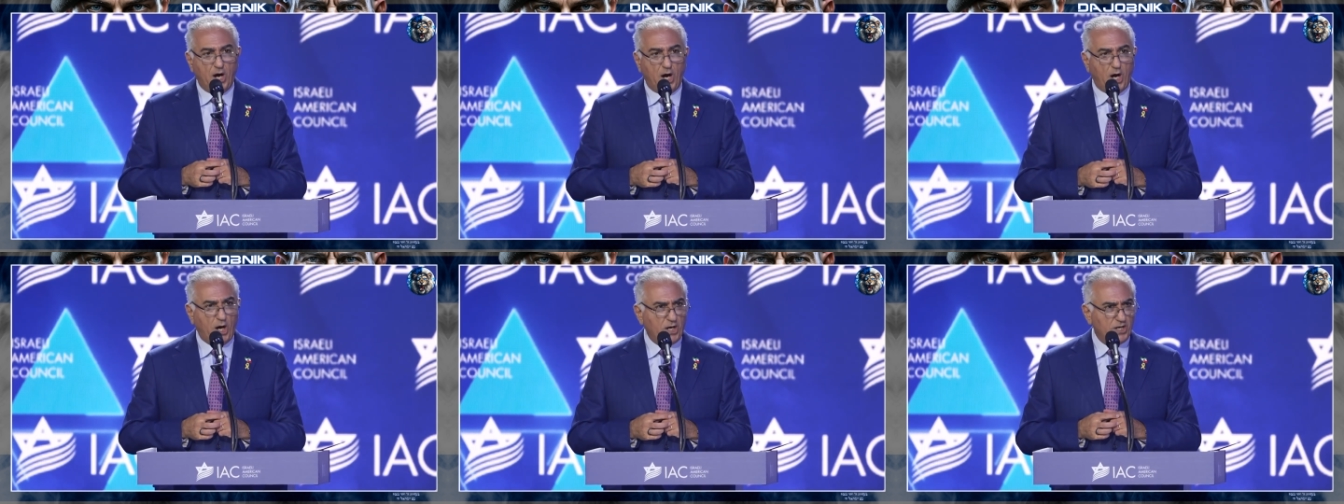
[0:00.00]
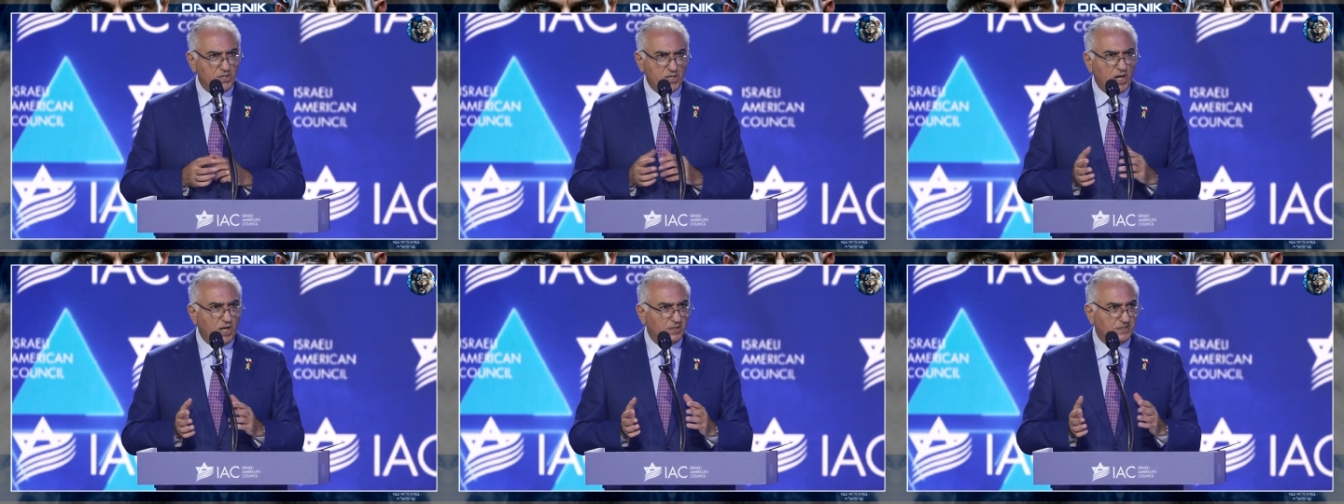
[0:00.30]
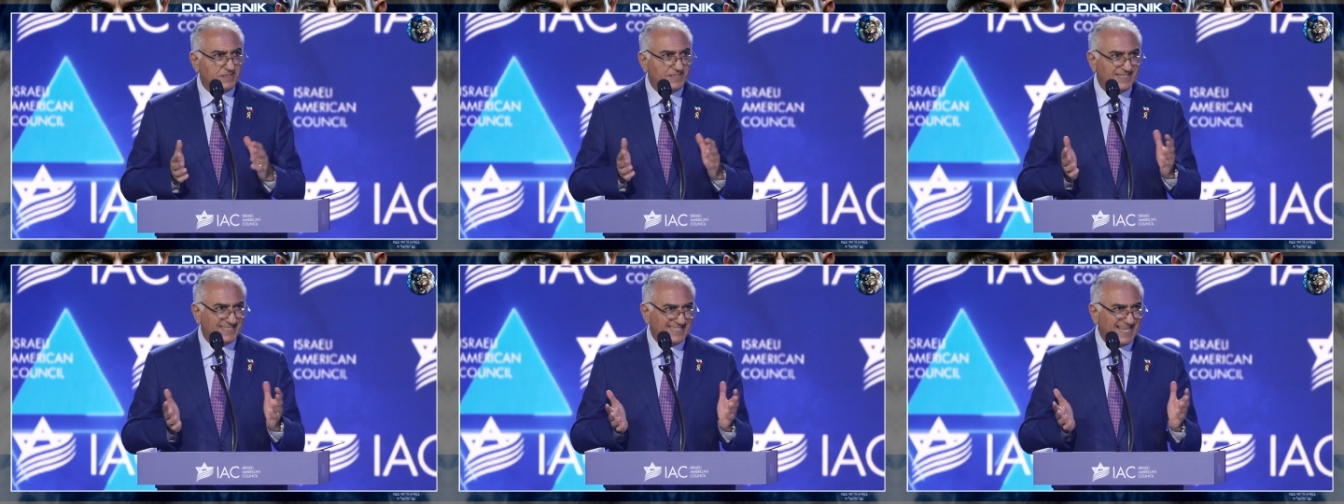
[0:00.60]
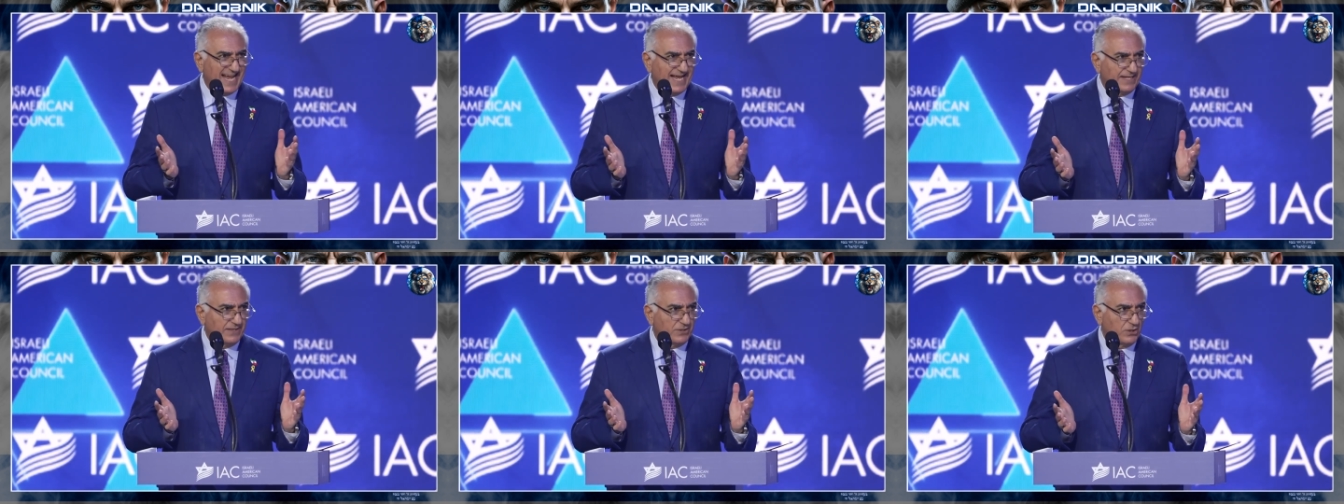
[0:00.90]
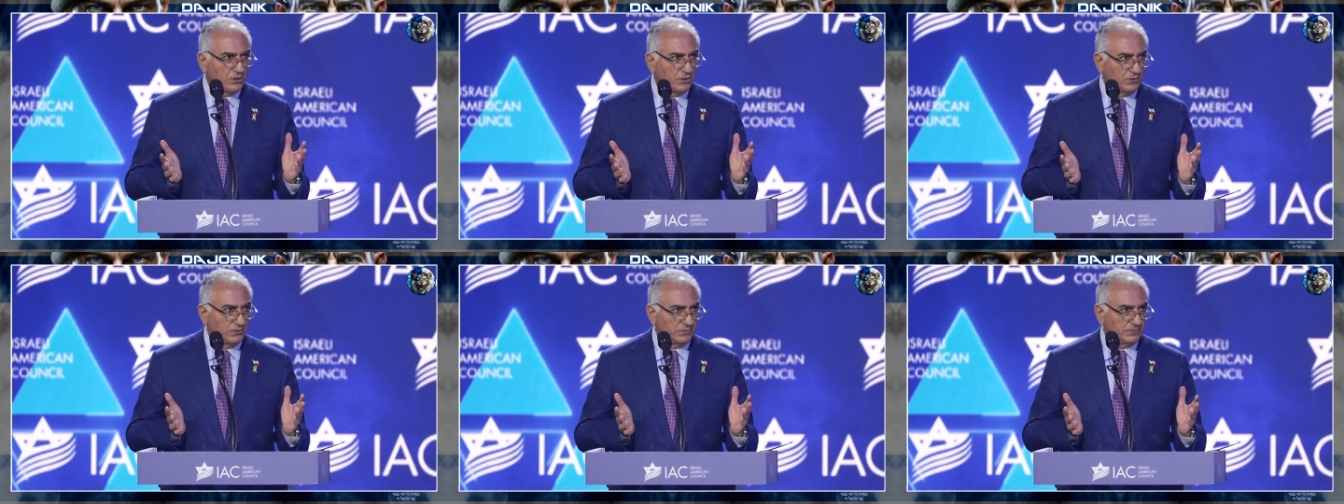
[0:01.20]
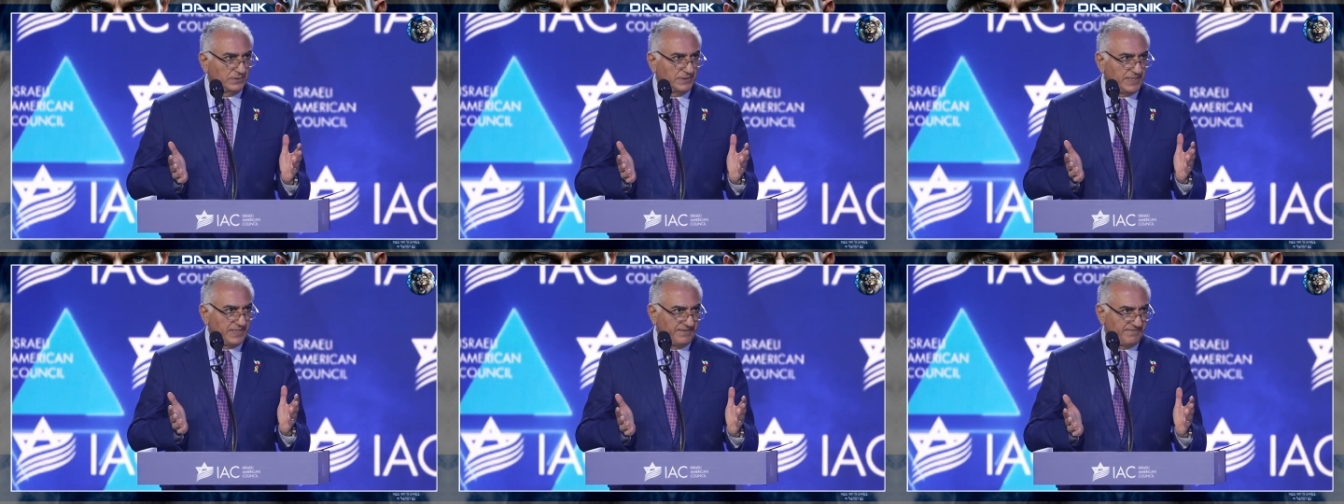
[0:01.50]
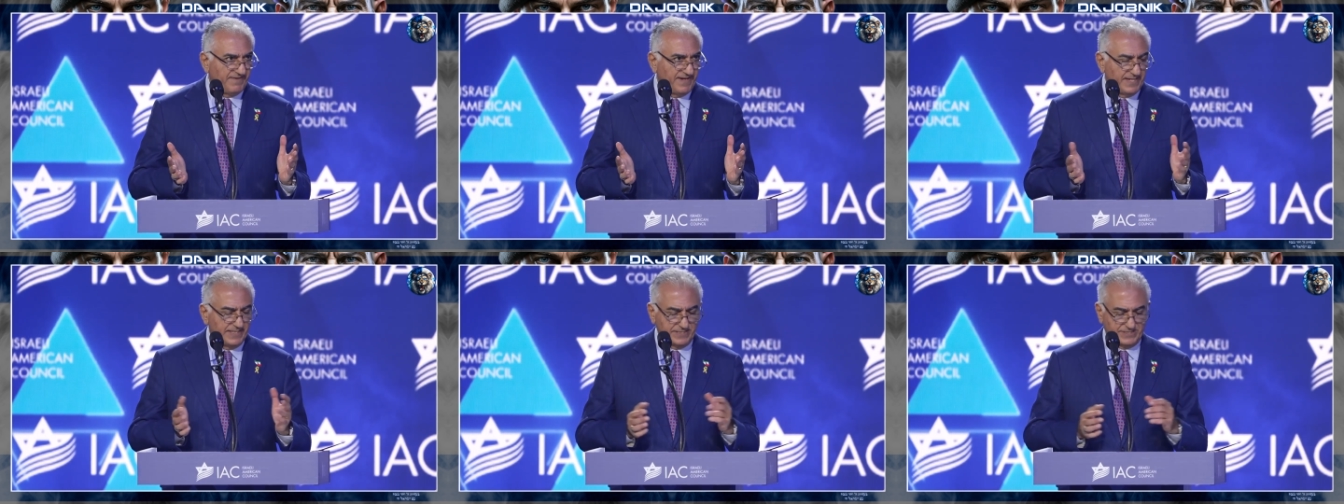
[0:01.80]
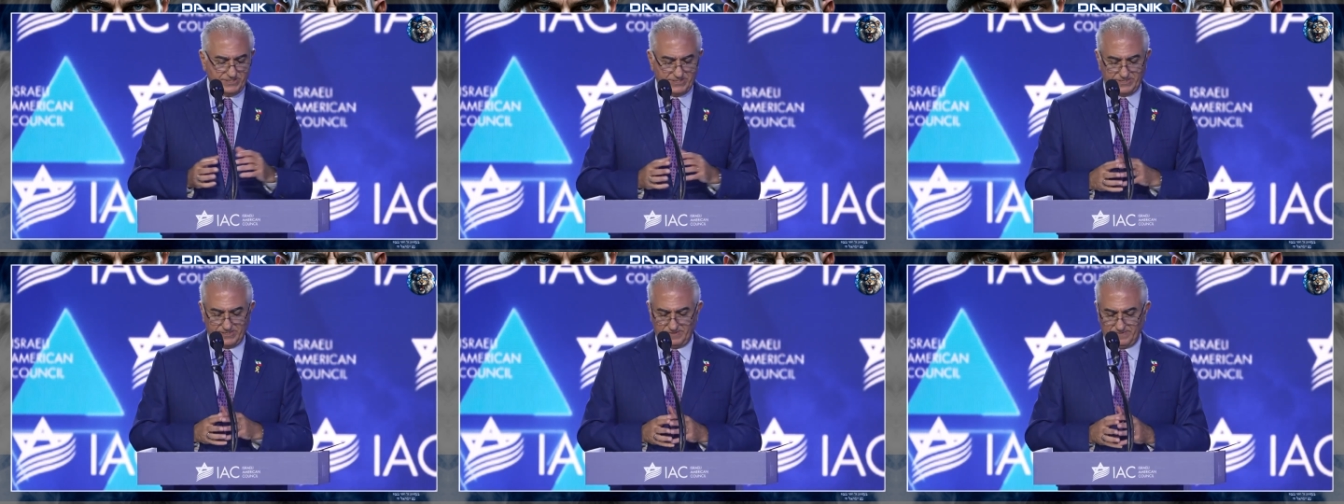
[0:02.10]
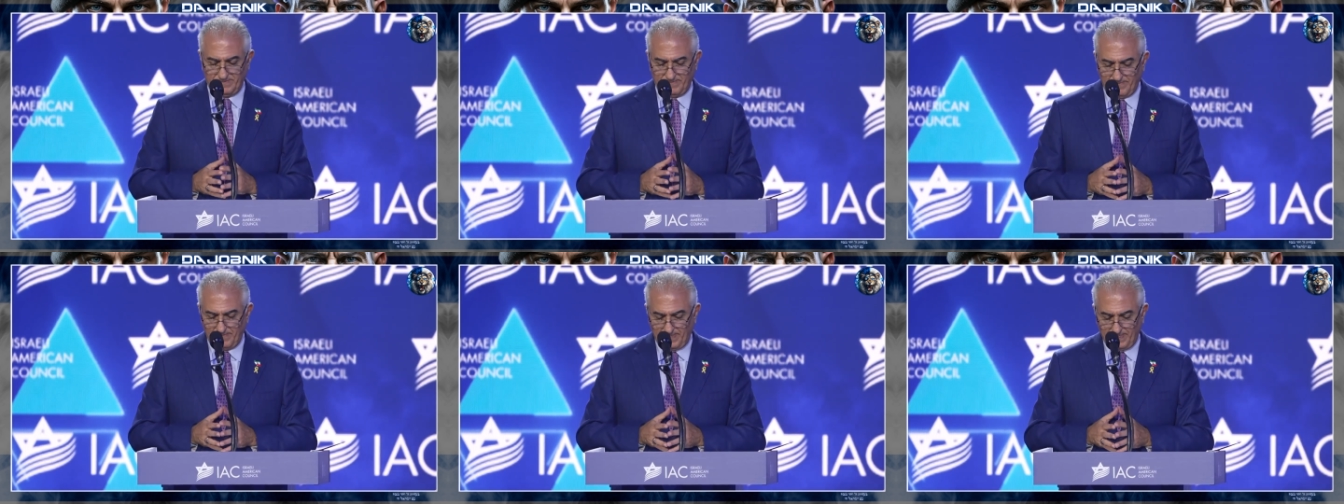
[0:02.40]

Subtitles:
are not standalone events.